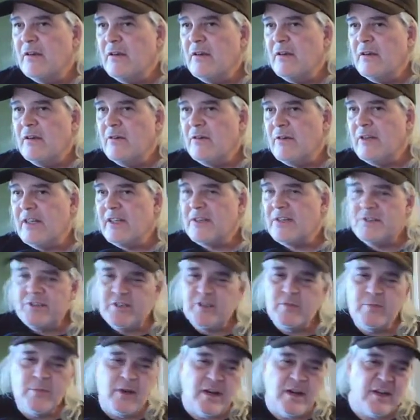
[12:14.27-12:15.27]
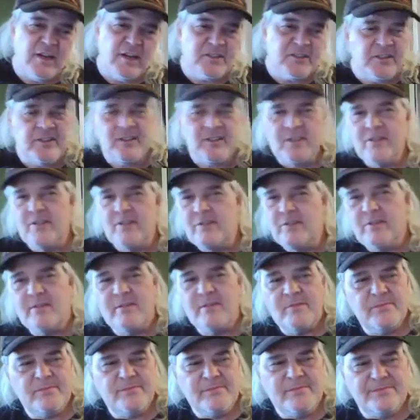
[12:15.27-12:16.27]
Well, $2,
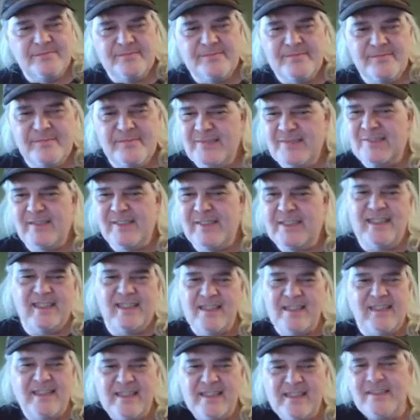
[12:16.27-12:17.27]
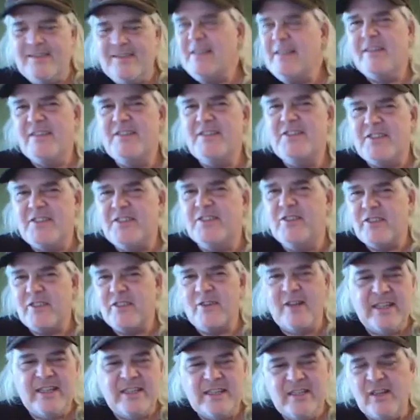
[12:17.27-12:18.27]
well, it's still a
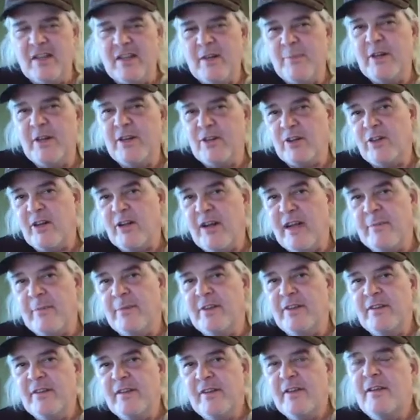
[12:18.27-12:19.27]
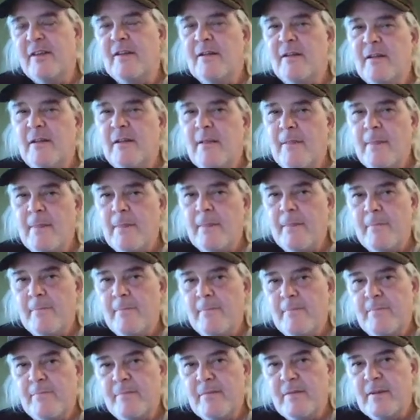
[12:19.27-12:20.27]
great deal. I better grab it
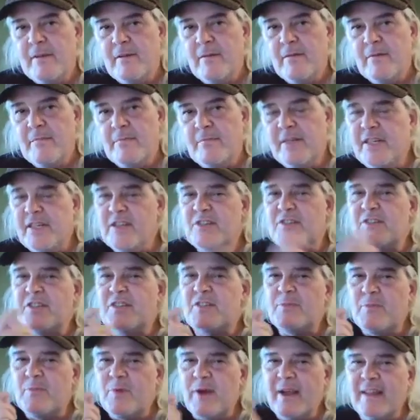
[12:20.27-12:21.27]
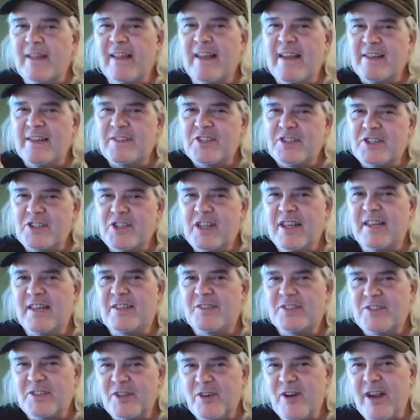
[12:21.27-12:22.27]
because it's my last
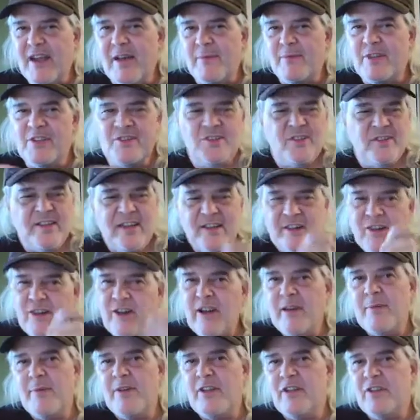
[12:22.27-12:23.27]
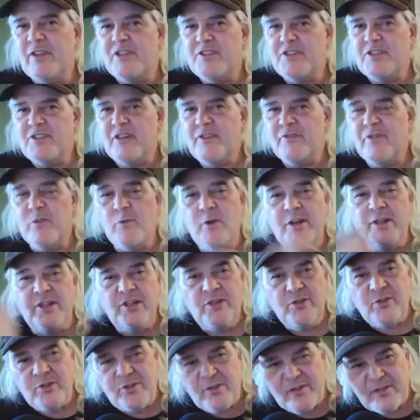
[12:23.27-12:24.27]
chance to grab it. So now you're grabbing all this stuff at what
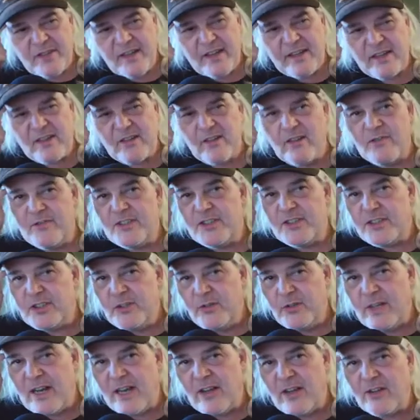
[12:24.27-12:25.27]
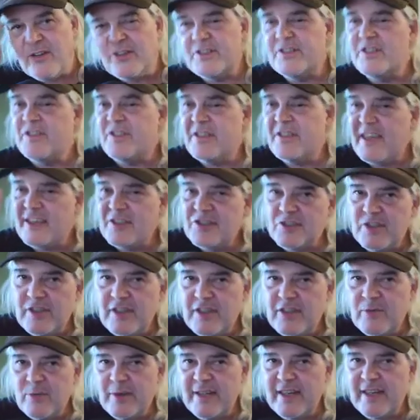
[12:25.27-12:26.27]
you were thinking of as $2. It's actually
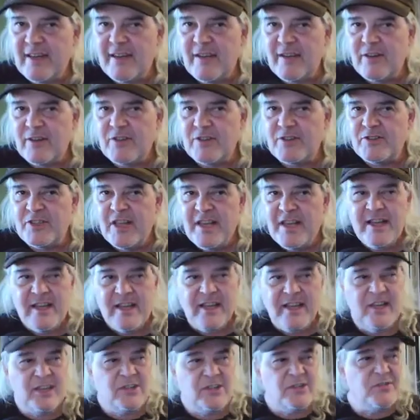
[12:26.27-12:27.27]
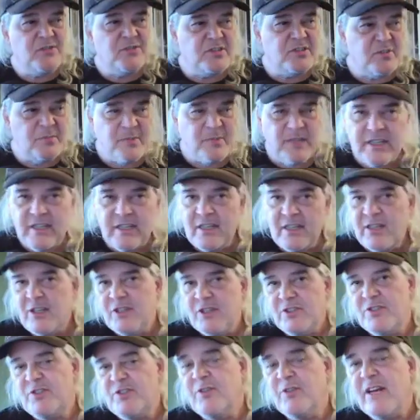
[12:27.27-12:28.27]
$3. It used to be
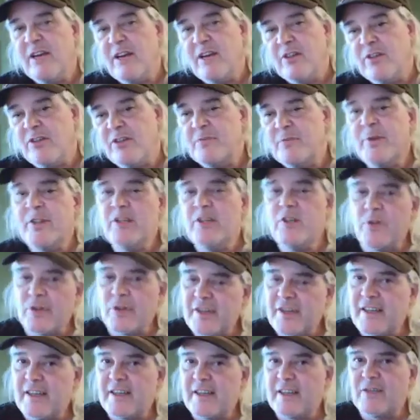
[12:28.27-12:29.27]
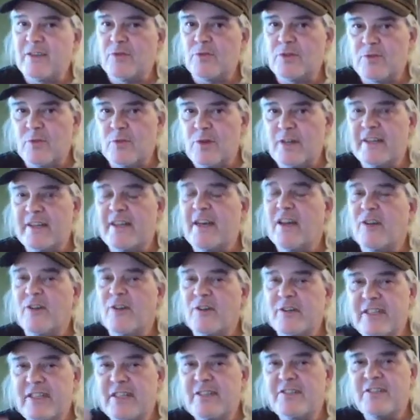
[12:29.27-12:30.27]
$2, but you were thinking it was $1.
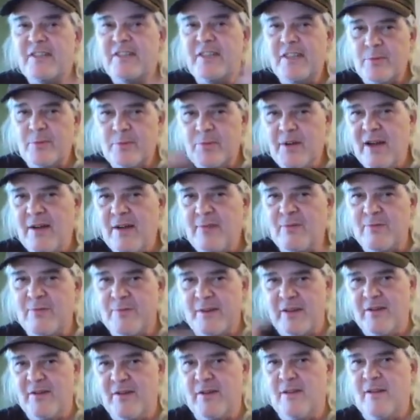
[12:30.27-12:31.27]
Do you see the problem here?